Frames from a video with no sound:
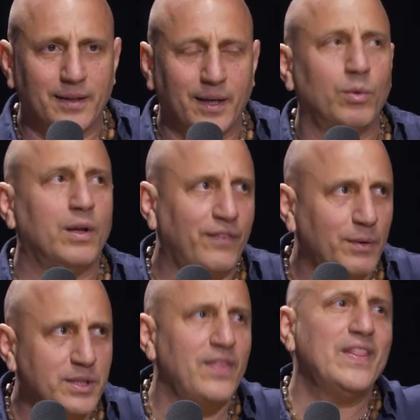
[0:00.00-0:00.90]
Like, well, if I
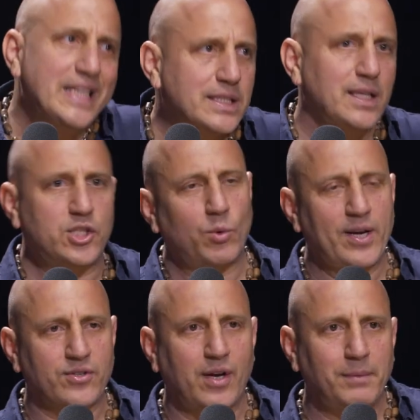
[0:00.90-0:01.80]
was in this
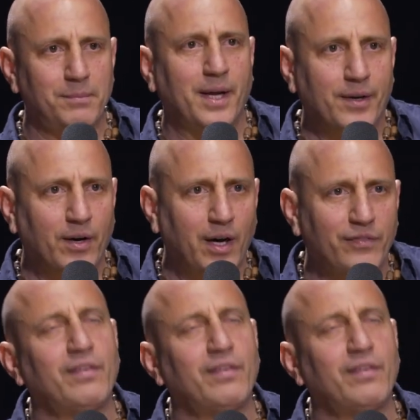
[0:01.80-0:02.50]
situation, I'd be better off.